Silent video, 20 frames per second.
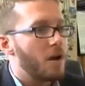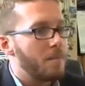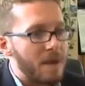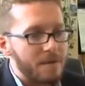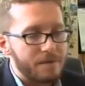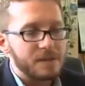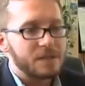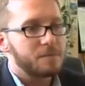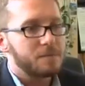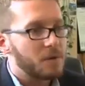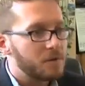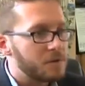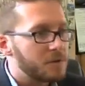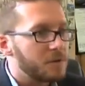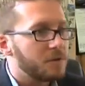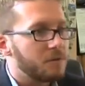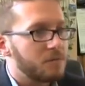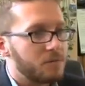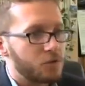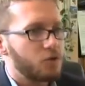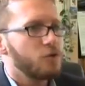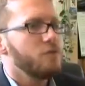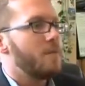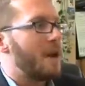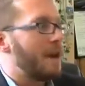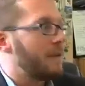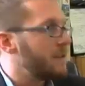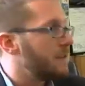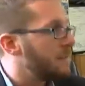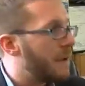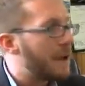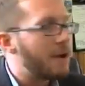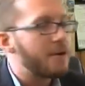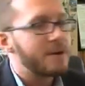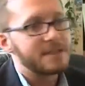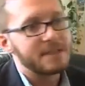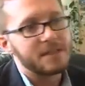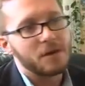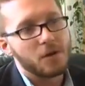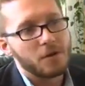IMF is supposed to troop round to
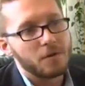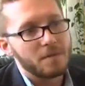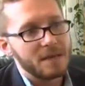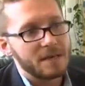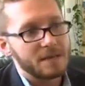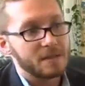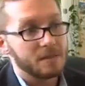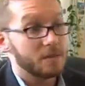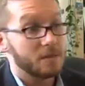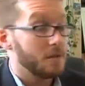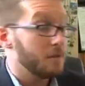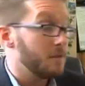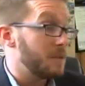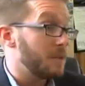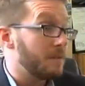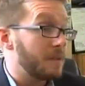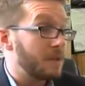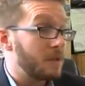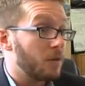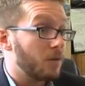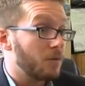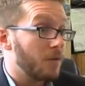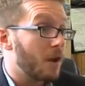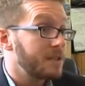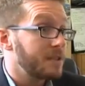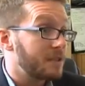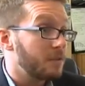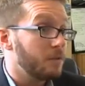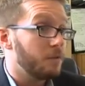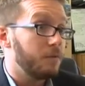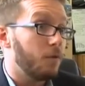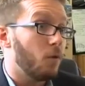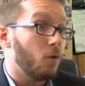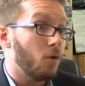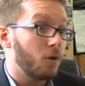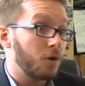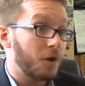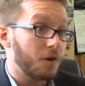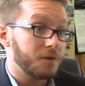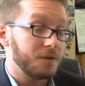various economies and do something called an Article
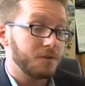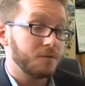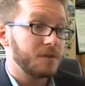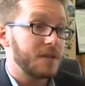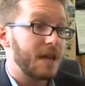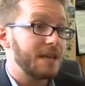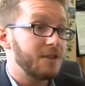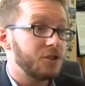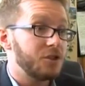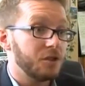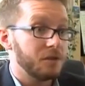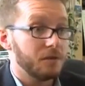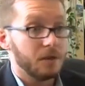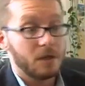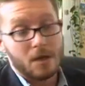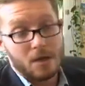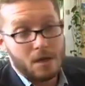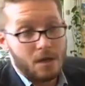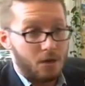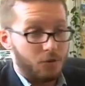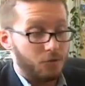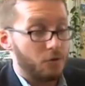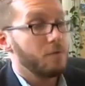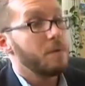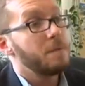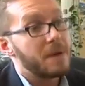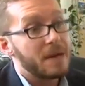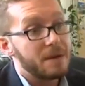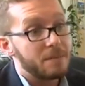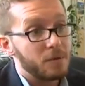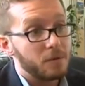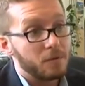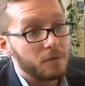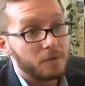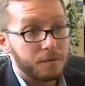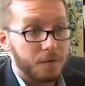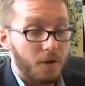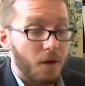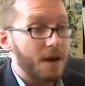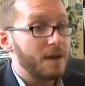4 consultation. A group of
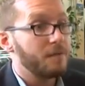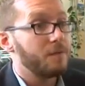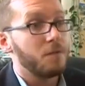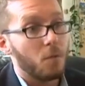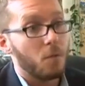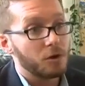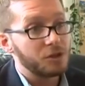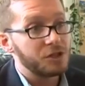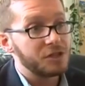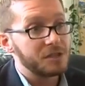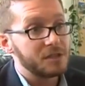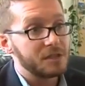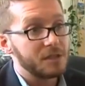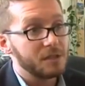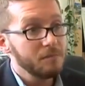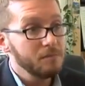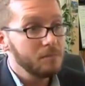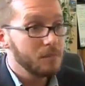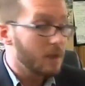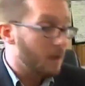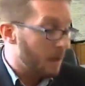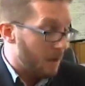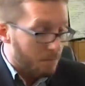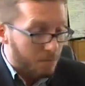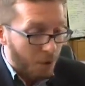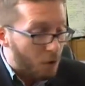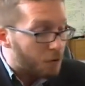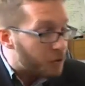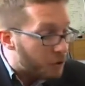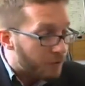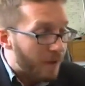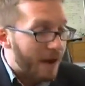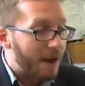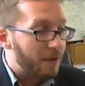people fly in from Washington, poke